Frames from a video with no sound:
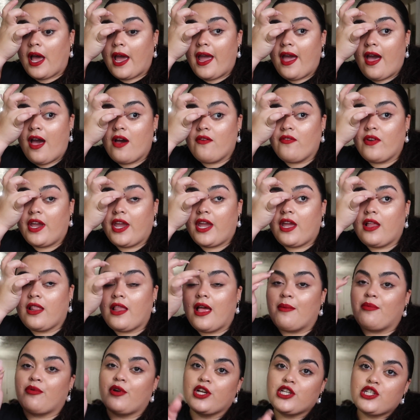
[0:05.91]
I have a
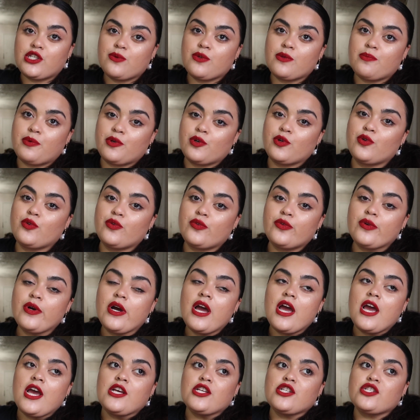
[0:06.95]
collaboration with Boohoo,
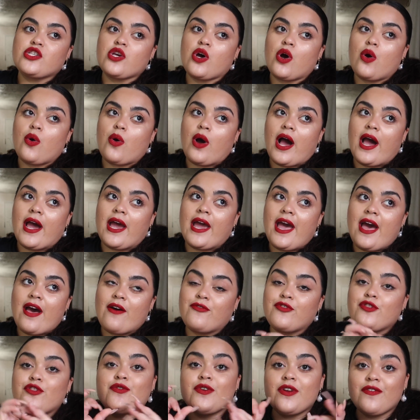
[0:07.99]
so I
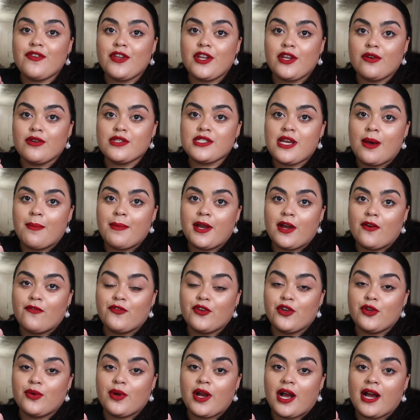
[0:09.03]
have 3 videos coming up
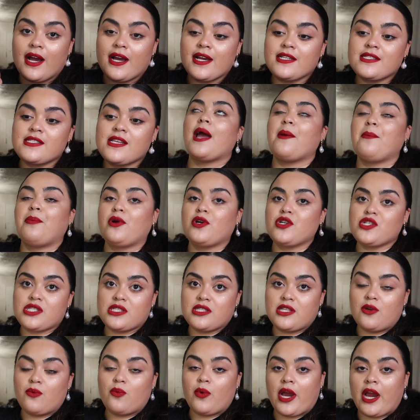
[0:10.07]
for you guys. I
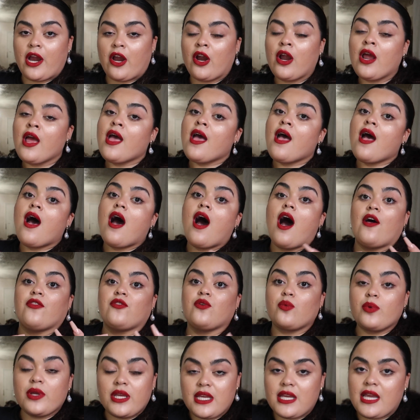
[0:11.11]
personally wear on
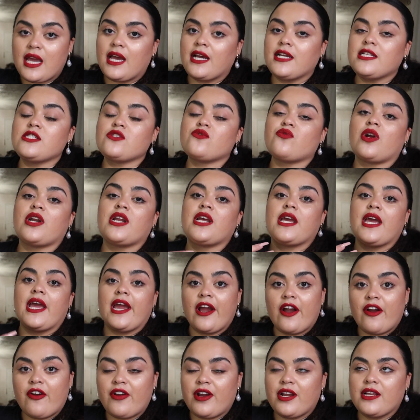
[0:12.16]
the weekends, running
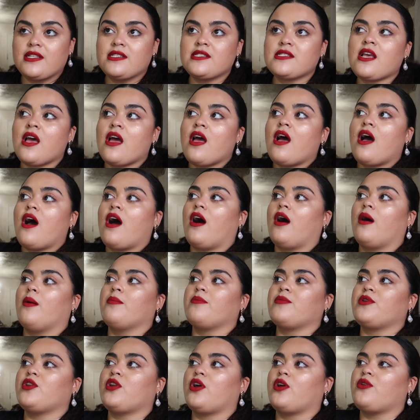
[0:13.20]
errands.
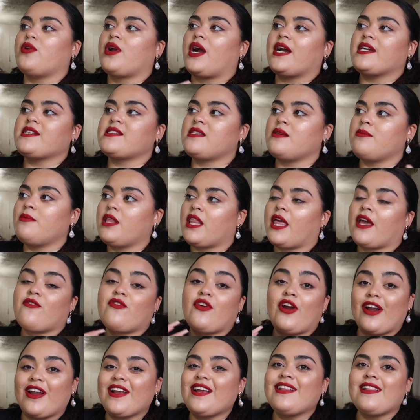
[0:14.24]
You know, you guys see me like
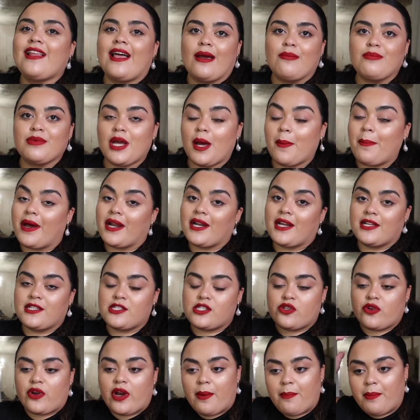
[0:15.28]
very glammed up on
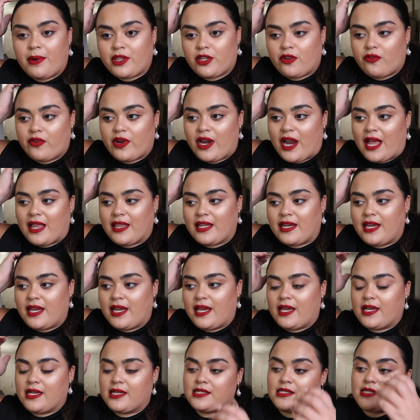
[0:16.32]
Instagram, but the reality
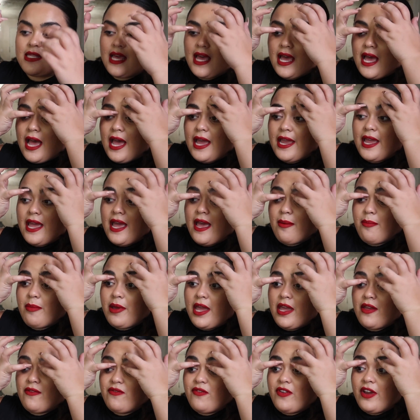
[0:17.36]
is that I am
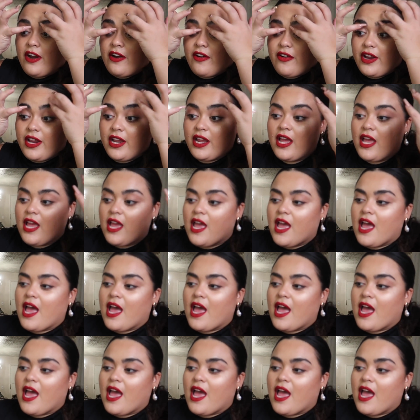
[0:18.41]
a very